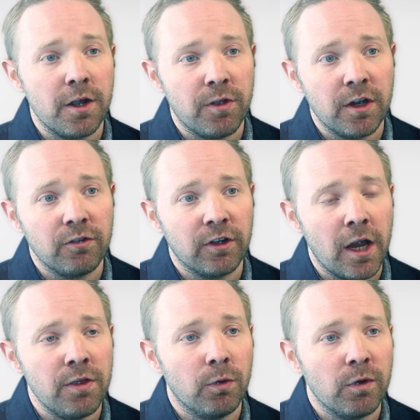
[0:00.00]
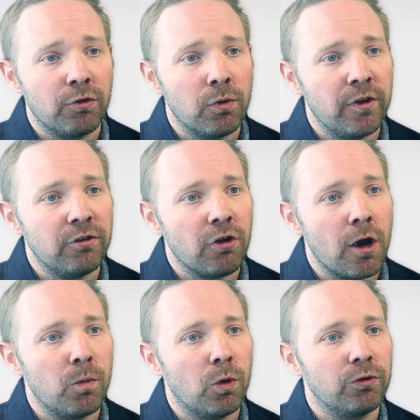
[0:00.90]
things, again, that we saw this
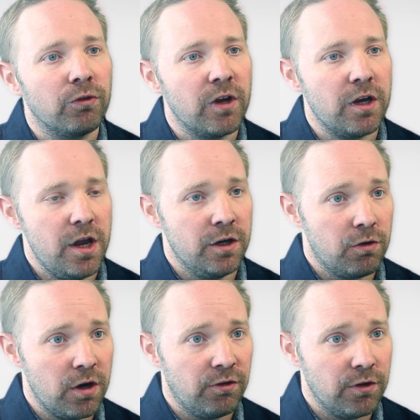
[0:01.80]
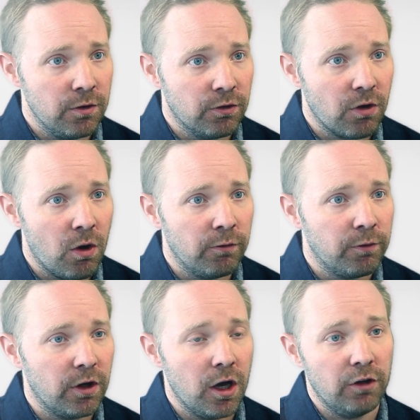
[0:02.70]
time was the increased use
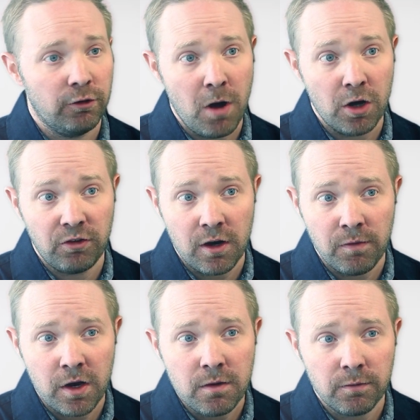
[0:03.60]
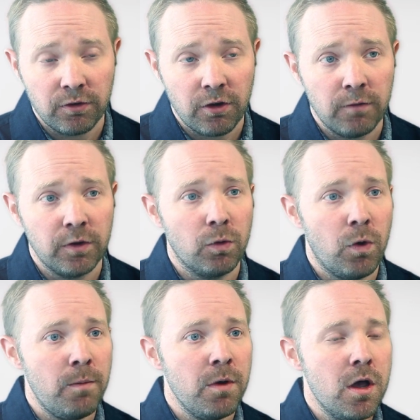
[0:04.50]
of smart TV for surfing the
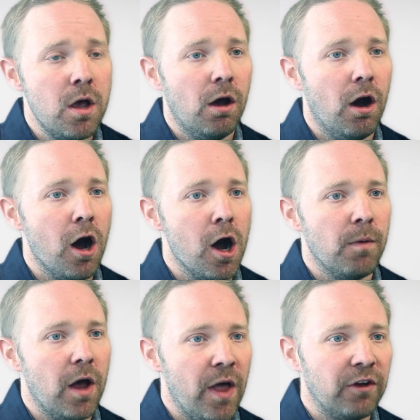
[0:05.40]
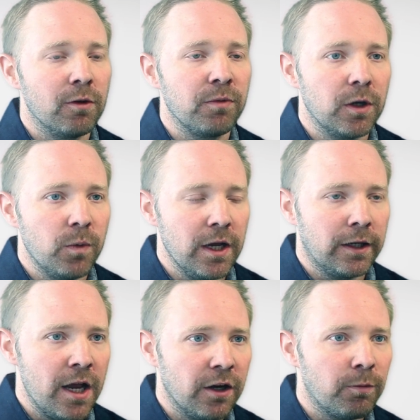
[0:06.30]
web. And that's something we
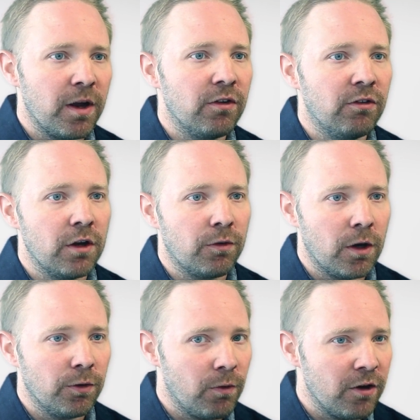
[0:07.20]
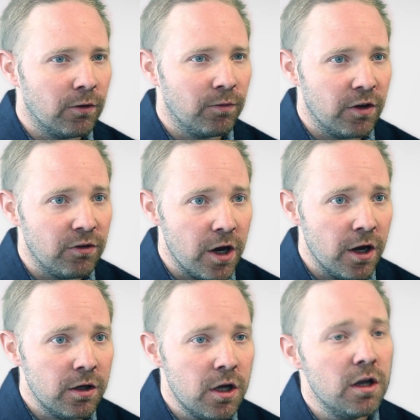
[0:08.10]
again expect to see throughout the rest of this
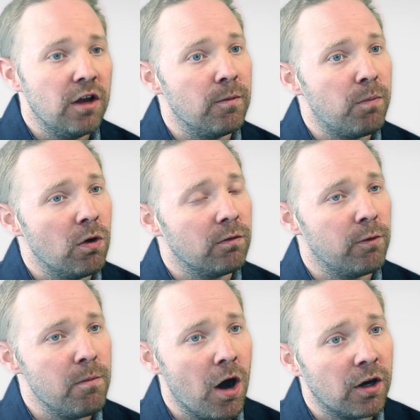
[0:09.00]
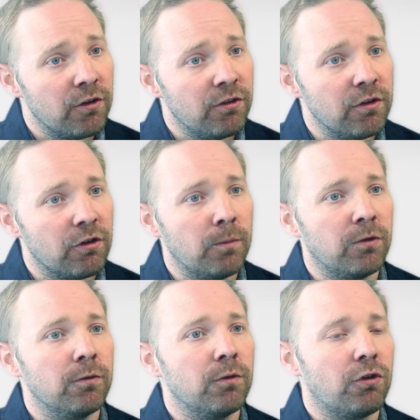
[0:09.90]
year. It's important for marketers in
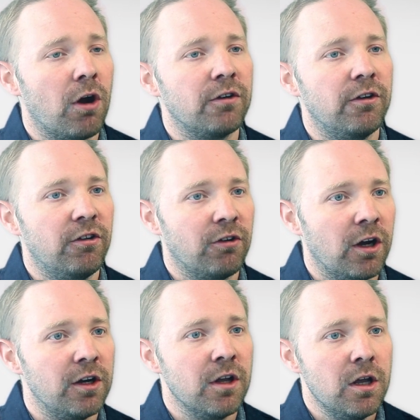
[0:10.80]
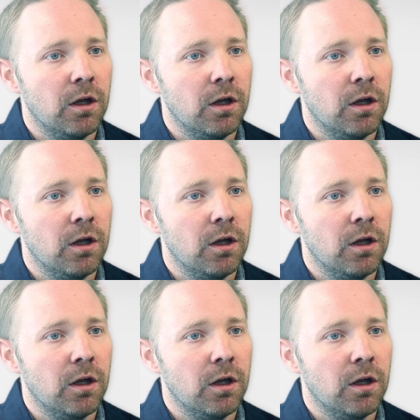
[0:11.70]
terms of trying to decide